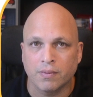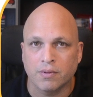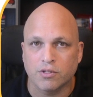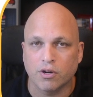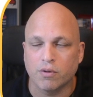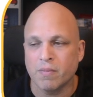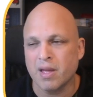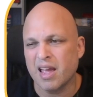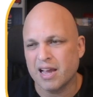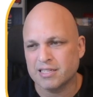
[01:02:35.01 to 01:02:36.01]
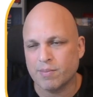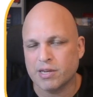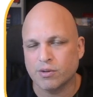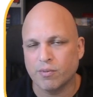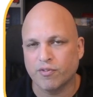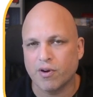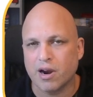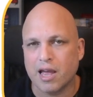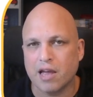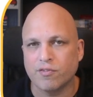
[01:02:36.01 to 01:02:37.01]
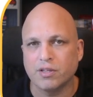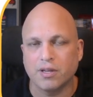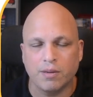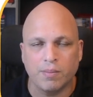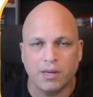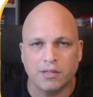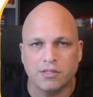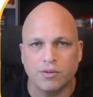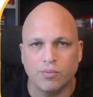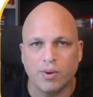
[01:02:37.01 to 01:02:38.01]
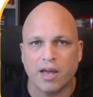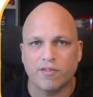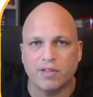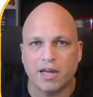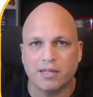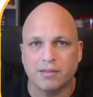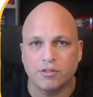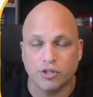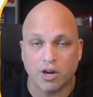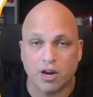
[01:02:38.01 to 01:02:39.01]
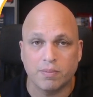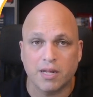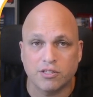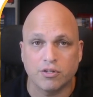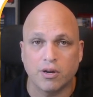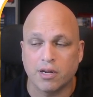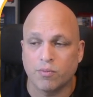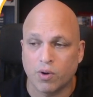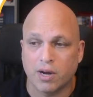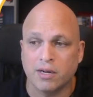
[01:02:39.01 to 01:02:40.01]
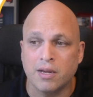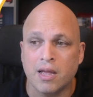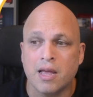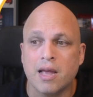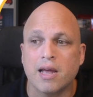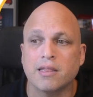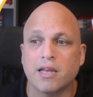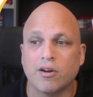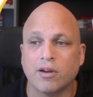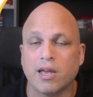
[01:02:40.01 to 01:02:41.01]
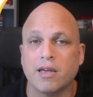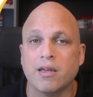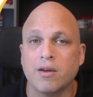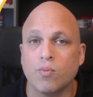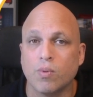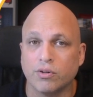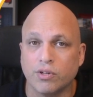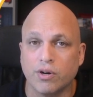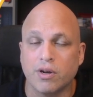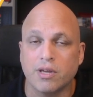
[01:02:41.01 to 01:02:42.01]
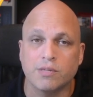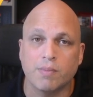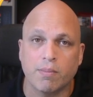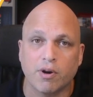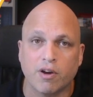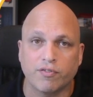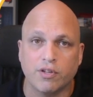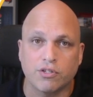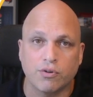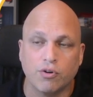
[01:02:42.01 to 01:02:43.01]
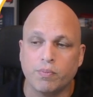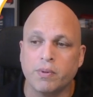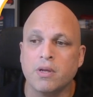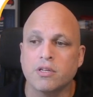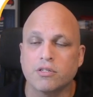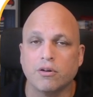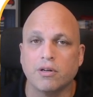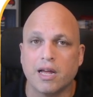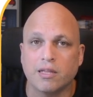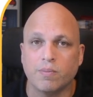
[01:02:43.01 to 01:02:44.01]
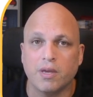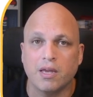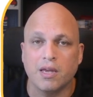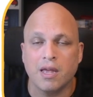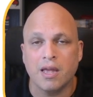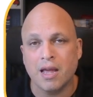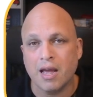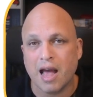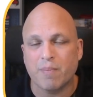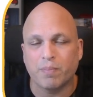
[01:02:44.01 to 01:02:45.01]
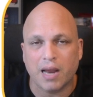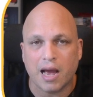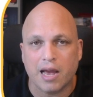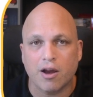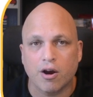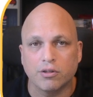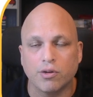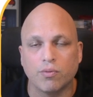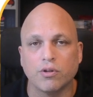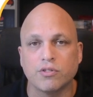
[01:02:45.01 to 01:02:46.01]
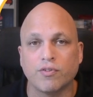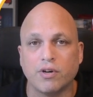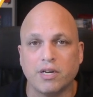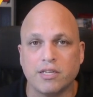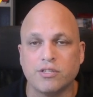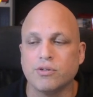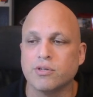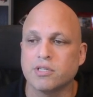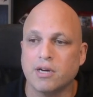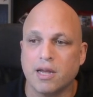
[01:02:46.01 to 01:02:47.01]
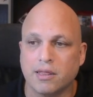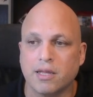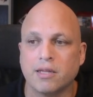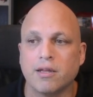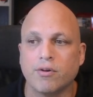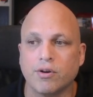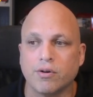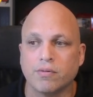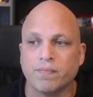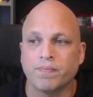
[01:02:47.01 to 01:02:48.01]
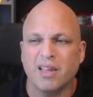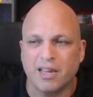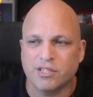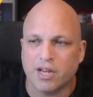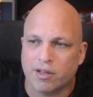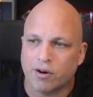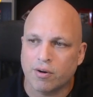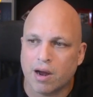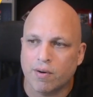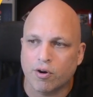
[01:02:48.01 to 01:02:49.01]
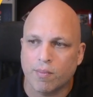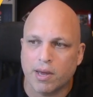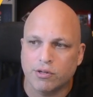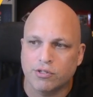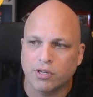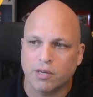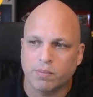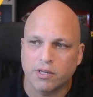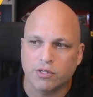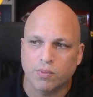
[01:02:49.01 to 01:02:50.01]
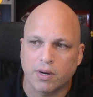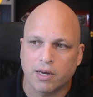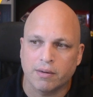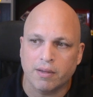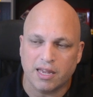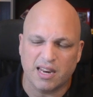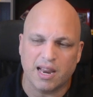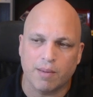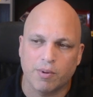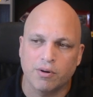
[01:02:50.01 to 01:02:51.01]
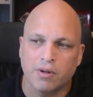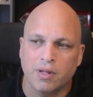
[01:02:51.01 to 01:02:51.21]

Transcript: So as I mentioned before, every 30 minutes we have that job that's gonna run, and then okay, Waldurio is member of this group, so let me apply all the rules for this user, and then there we go. In general, I recommend you to keep this one enabled.